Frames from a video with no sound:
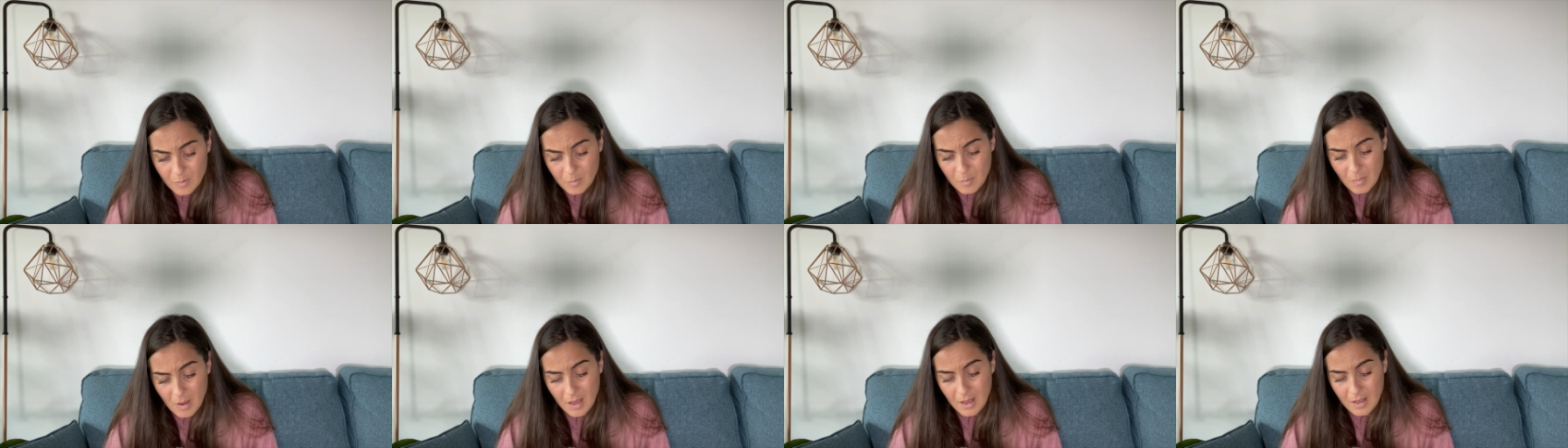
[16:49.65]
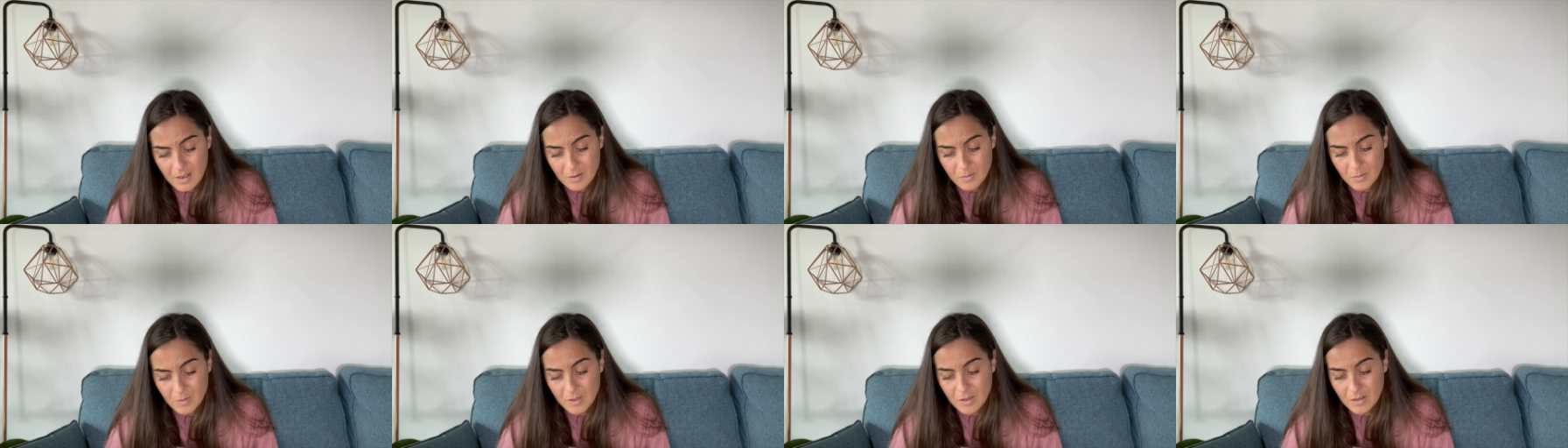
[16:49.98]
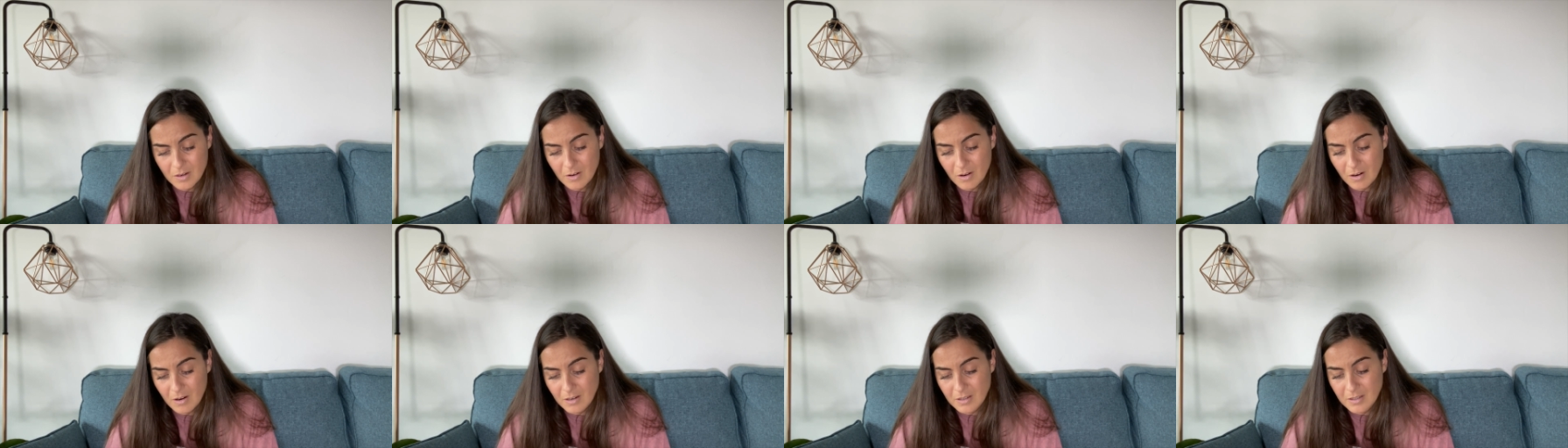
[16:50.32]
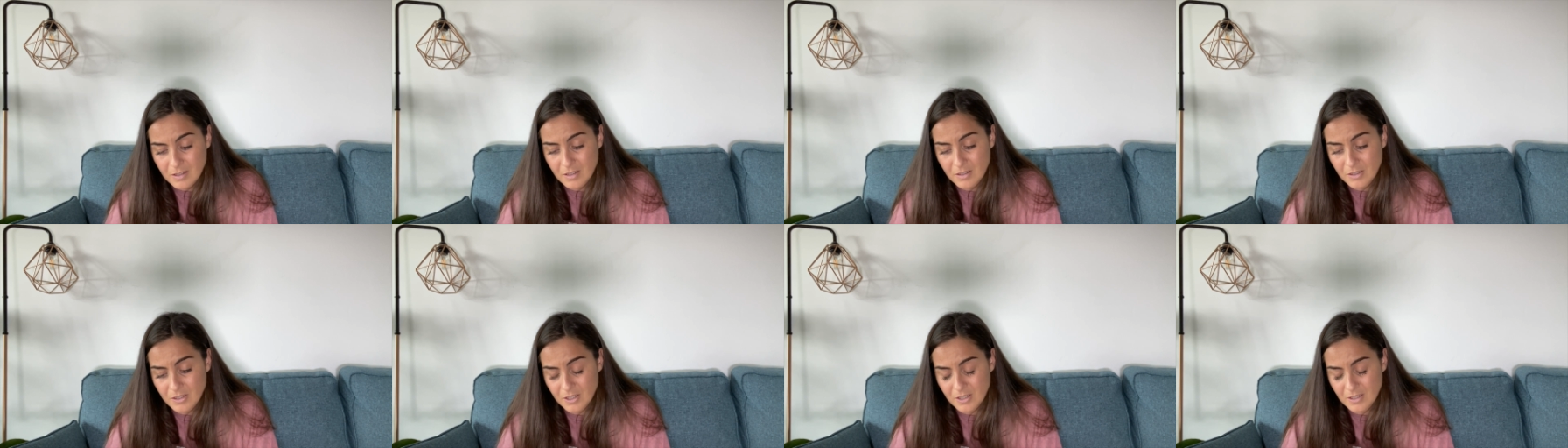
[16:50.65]
man with an
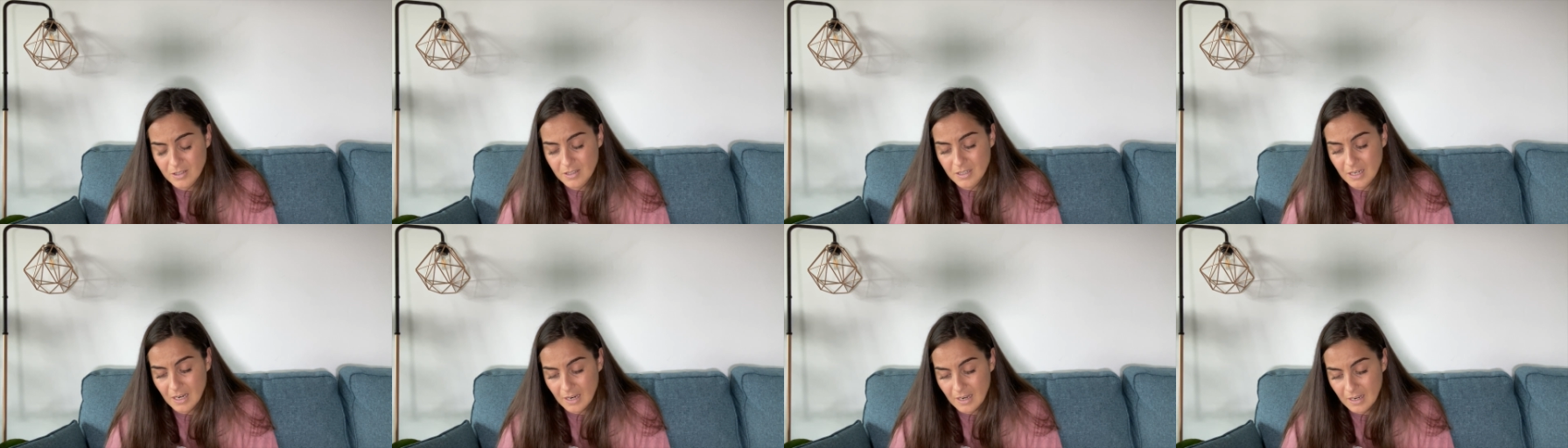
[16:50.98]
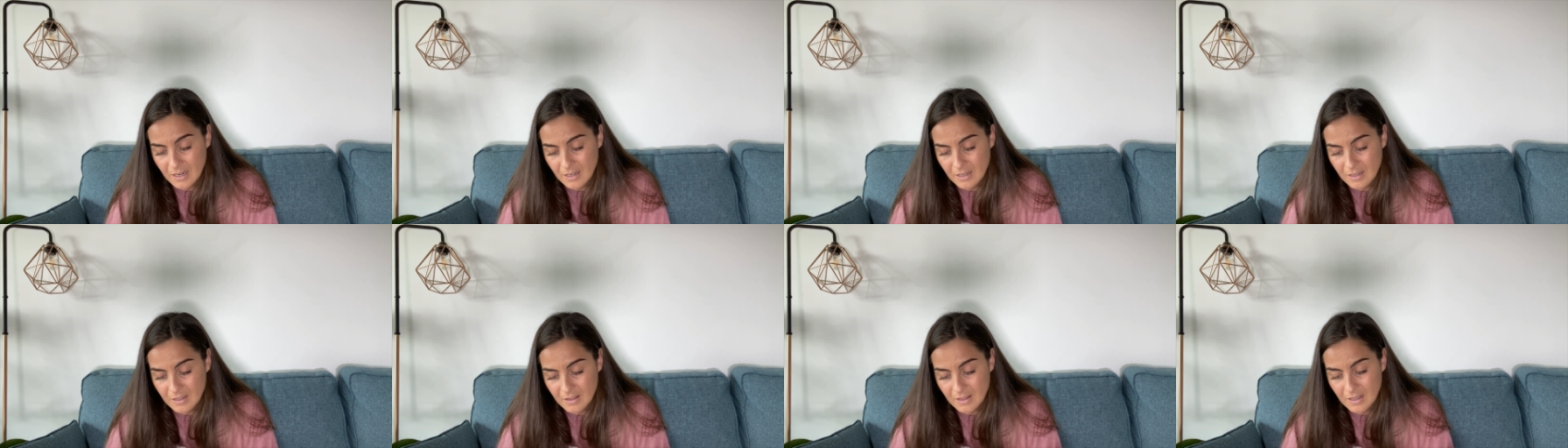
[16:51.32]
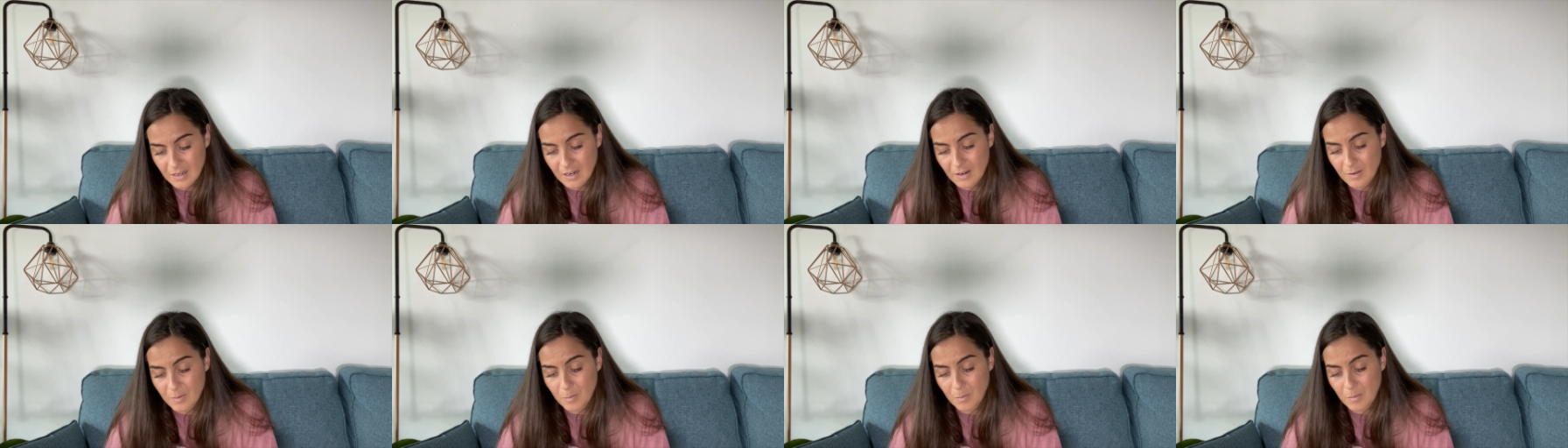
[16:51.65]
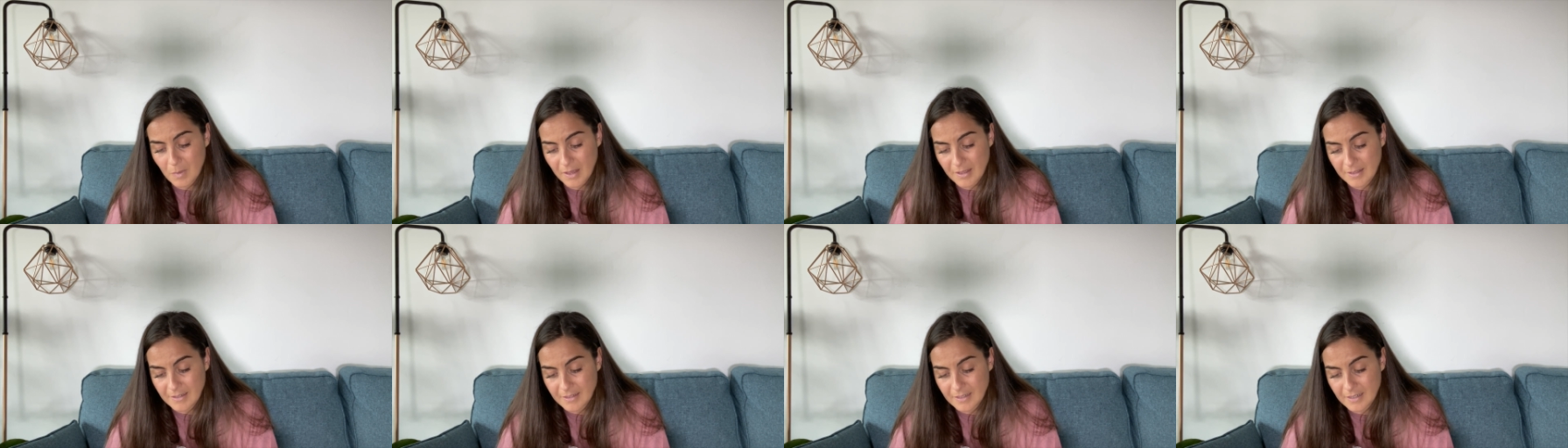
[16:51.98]
oxygen tank that i
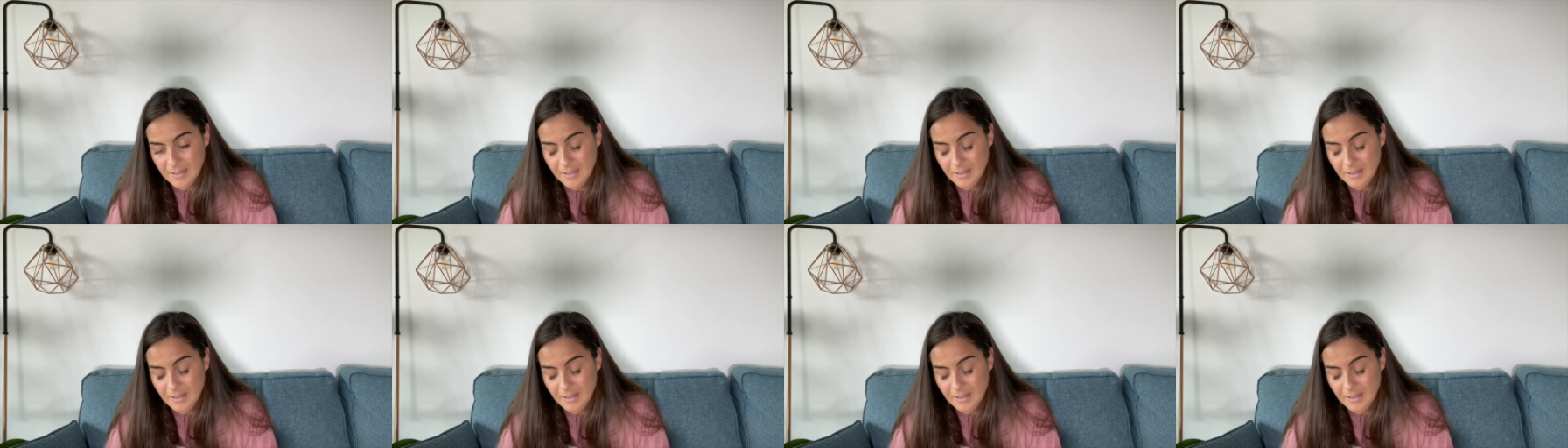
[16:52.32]
met